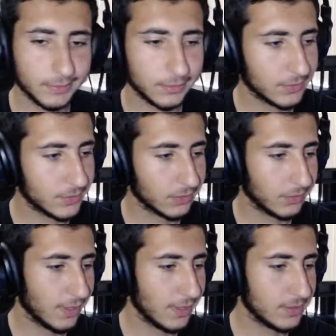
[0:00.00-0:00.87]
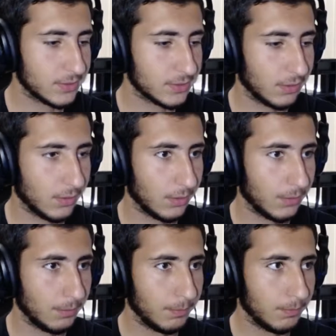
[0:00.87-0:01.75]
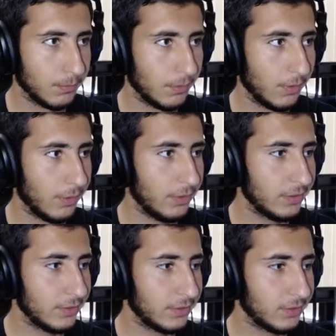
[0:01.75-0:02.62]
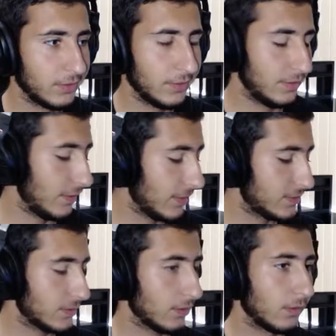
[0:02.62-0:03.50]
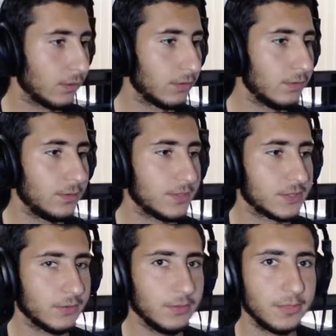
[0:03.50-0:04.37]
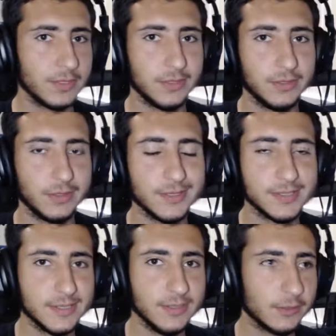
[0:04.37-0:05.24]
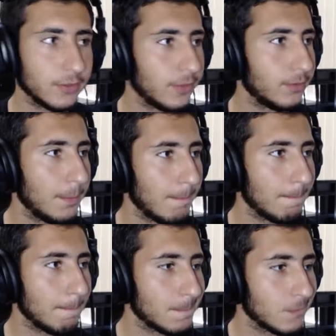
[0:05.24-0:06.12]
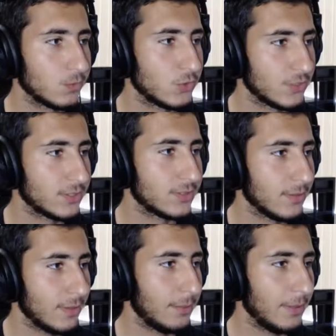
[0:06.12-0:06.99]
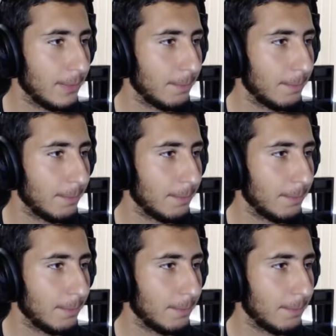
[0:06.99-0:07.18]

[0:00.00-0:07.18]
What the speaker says: So guys, are you guys are good with the stream? You can see it or no? Just tell me.